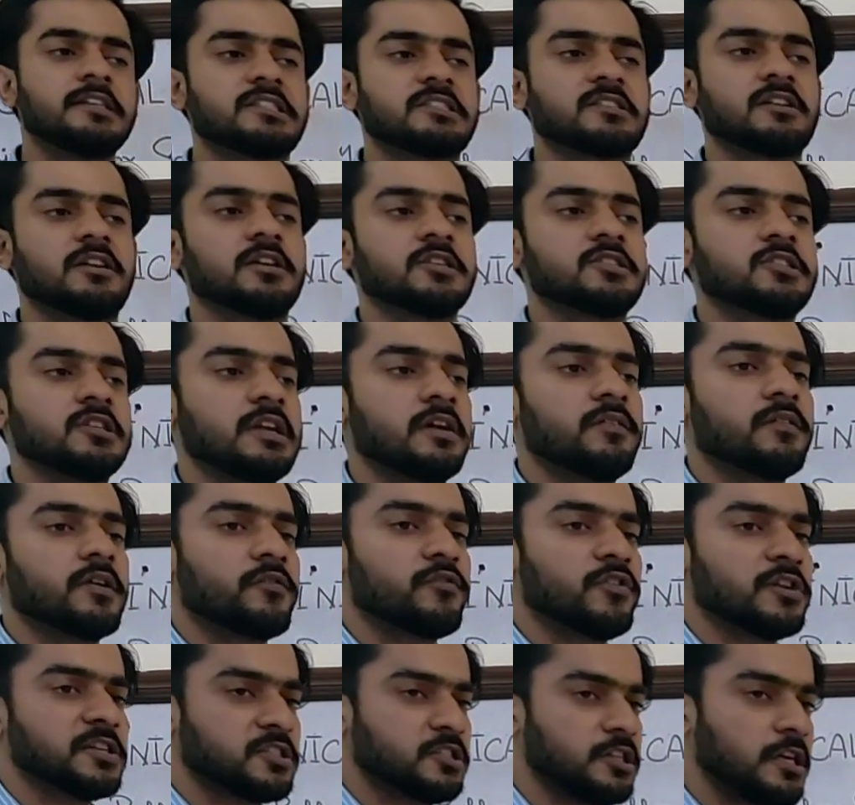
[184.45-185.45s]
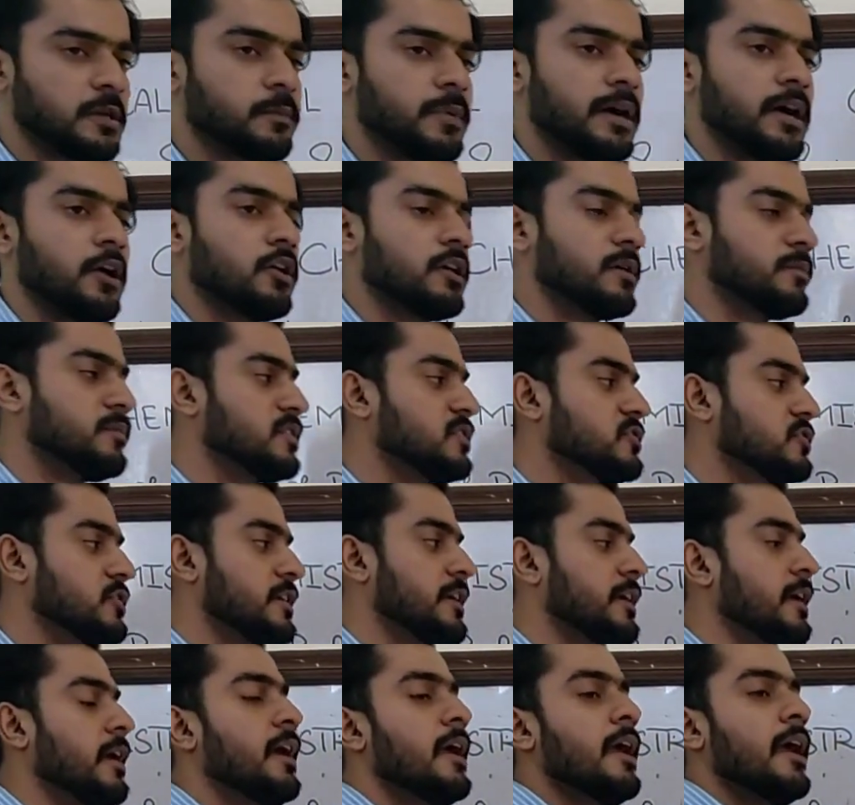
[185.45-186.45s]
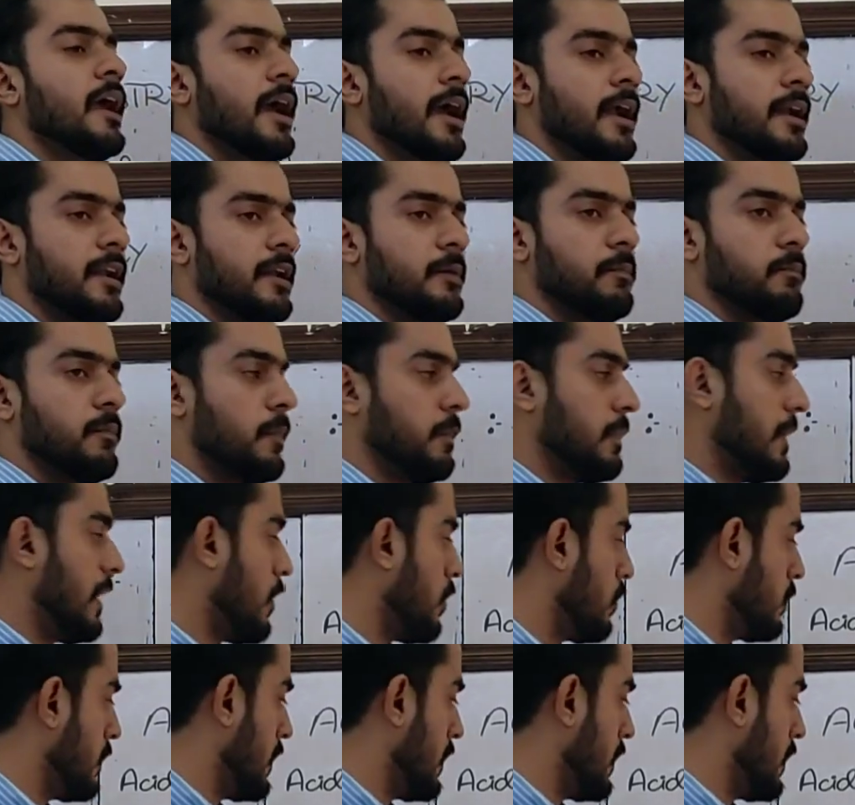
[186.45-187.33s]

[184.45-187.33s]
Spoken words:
discussed in our first year biochemistry and in our